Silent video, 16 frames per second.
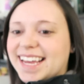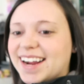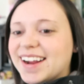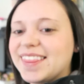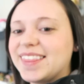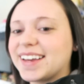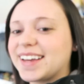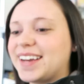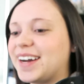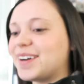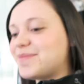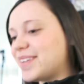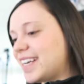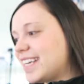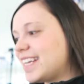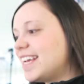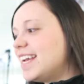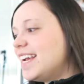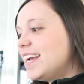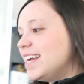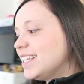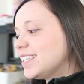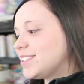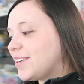there in the cupboard.
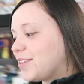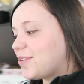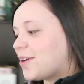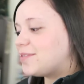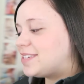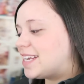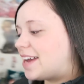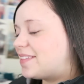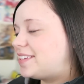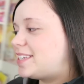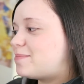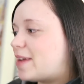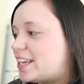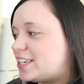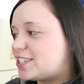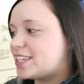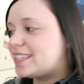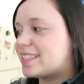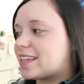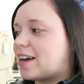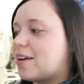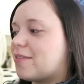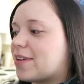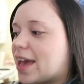So I wrote down the dimensions
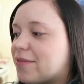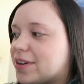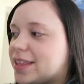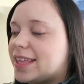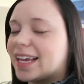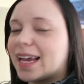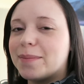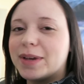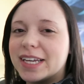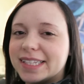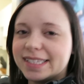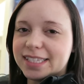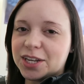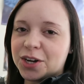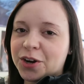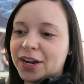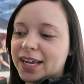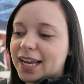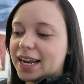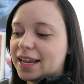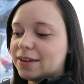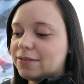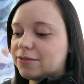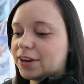of everything I'm considering
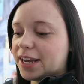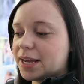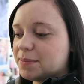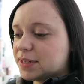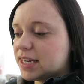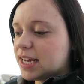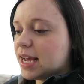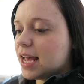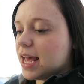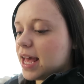getting framed